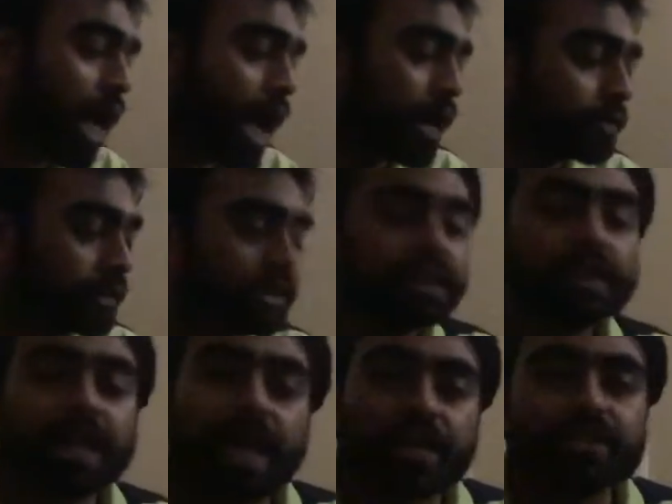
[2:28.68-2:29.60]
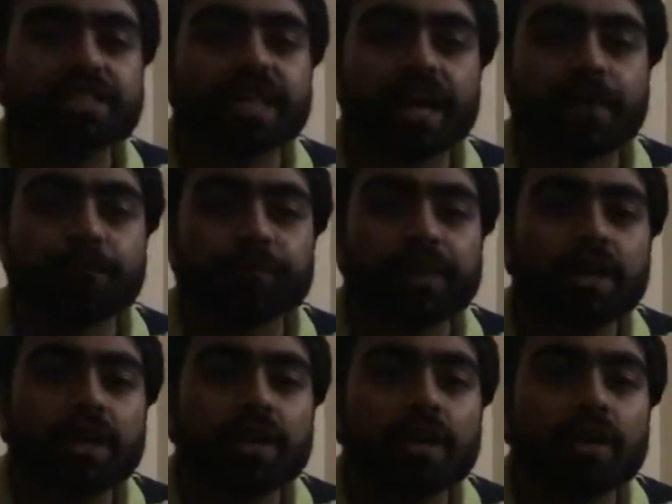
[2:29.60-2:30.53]
I am seeing the energy that
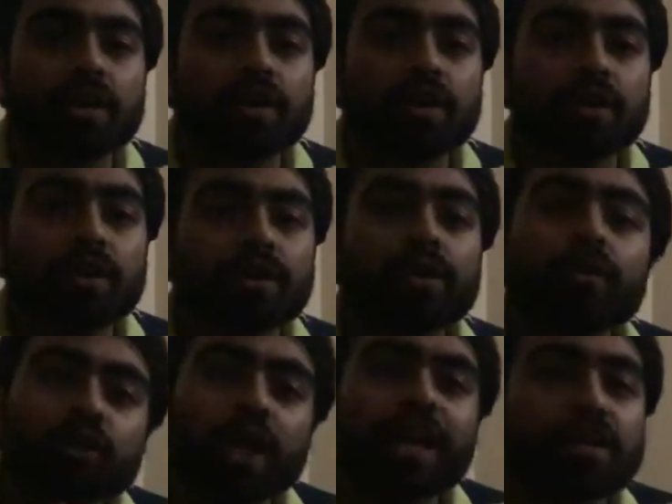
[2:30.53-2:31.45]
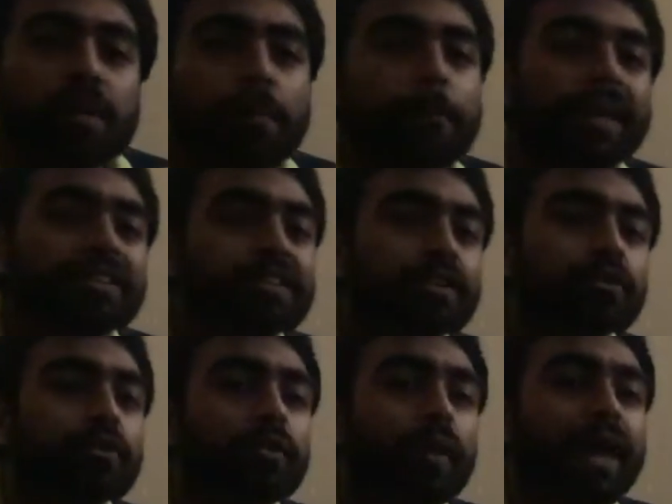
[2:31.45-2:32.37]
you're trying your best to
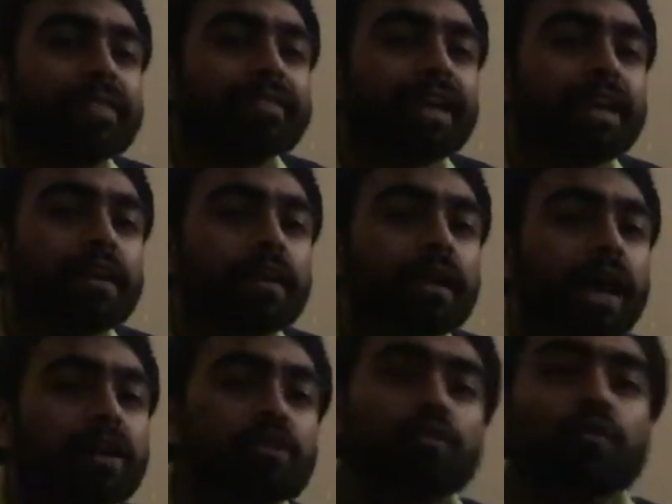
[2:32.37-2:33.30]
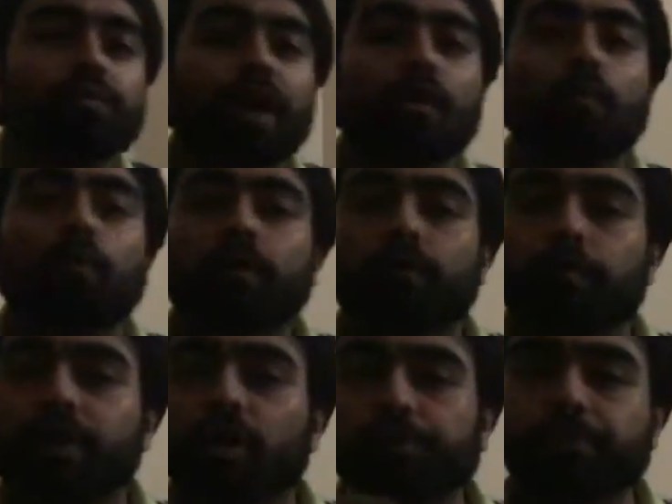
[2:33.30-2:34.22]
do the right thing, and you know that work
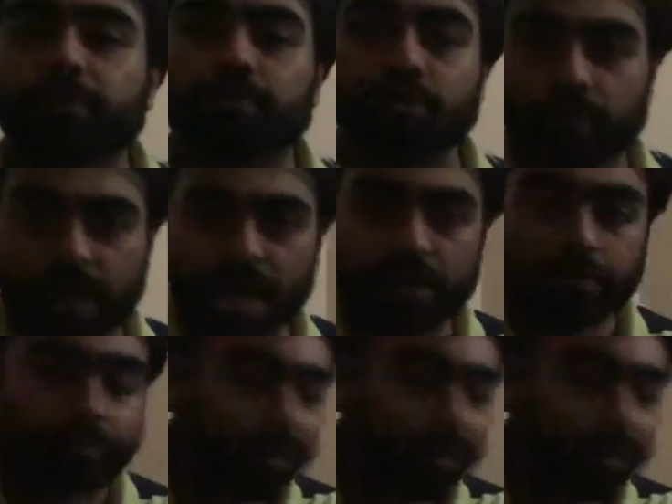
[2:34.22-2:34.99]
would help you do that.